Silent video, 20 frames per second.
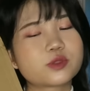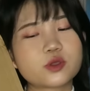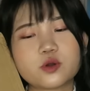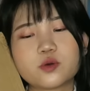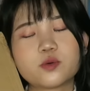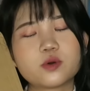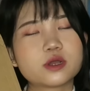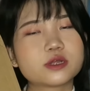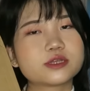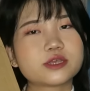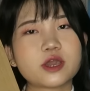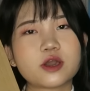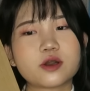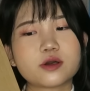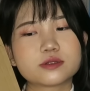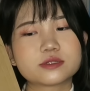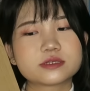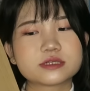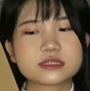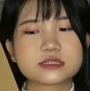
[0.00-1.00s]
don't want
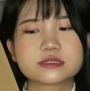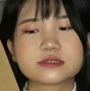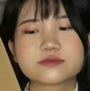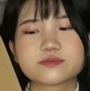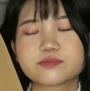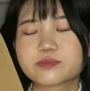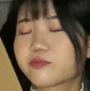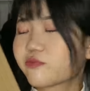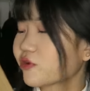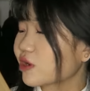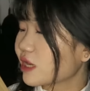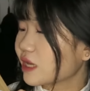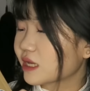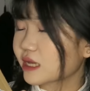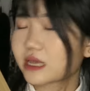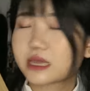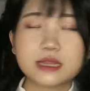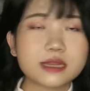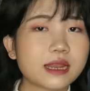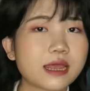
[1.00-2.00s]
y'all to freaking
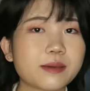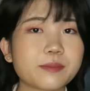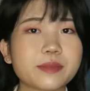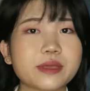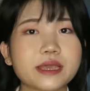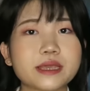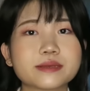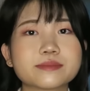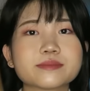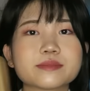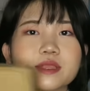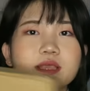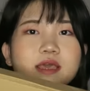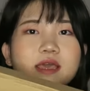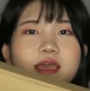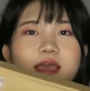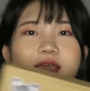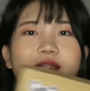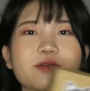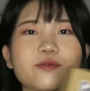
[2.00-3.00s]
kidnap me.
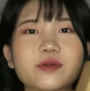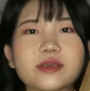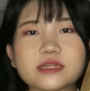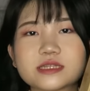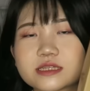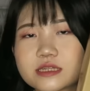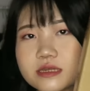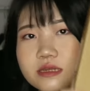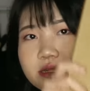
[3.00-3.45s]
Anyways,